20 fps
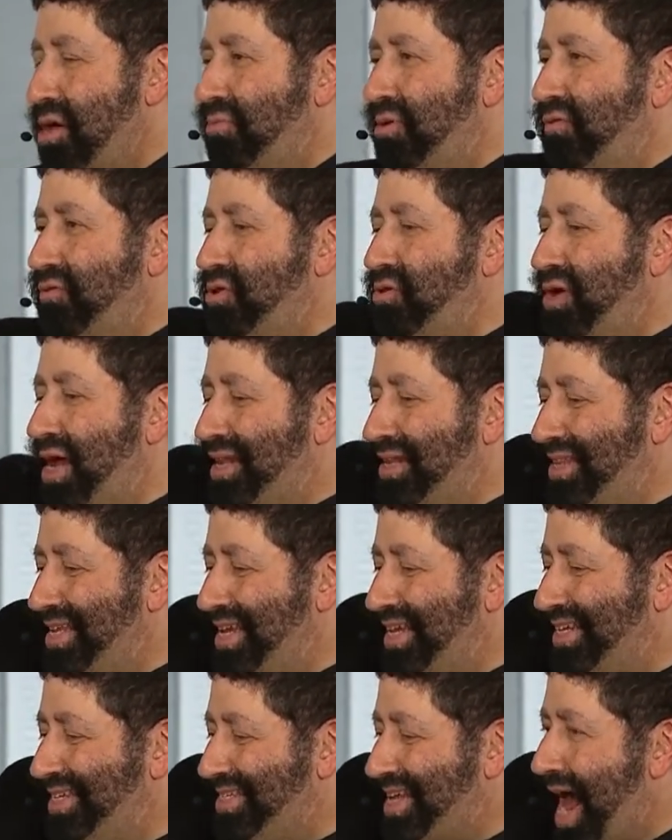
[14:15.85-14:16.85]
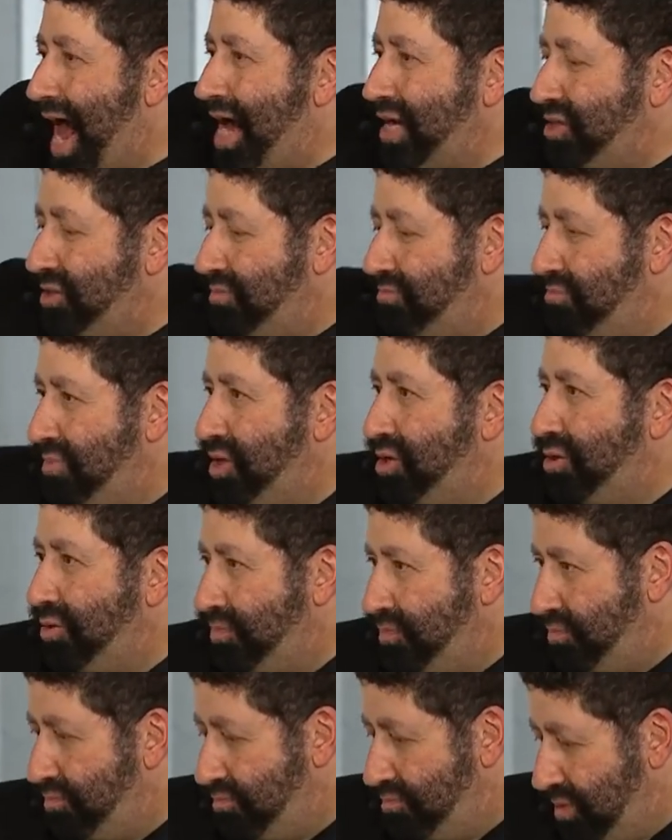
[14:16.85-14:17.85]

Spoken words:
but if you get the exact middle